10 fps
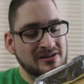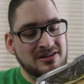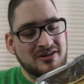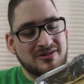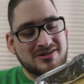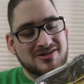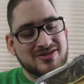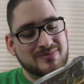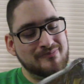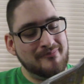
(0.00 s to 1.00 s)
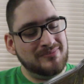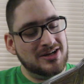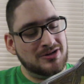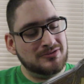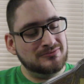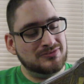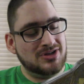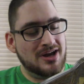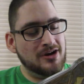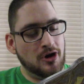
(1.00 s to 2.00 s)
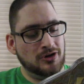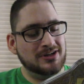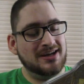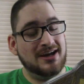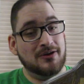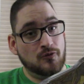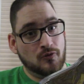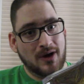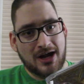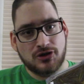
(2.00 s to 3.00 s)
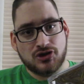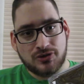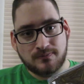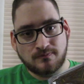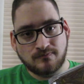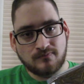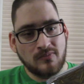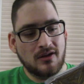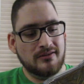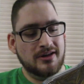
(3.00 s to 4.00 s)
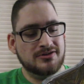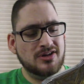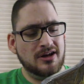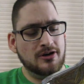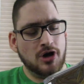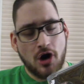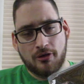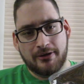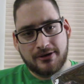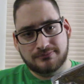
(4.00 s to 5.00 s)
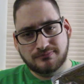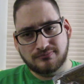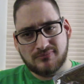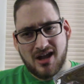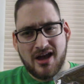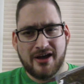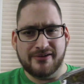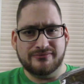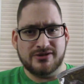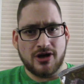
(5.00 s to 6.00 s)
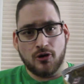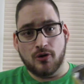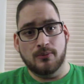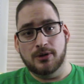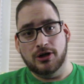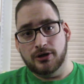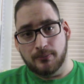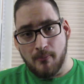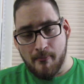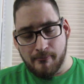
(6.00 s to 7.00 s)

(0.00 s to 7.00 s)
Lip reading: you know, they don't say garlic and ranch. They say garlic and sour cream and onion.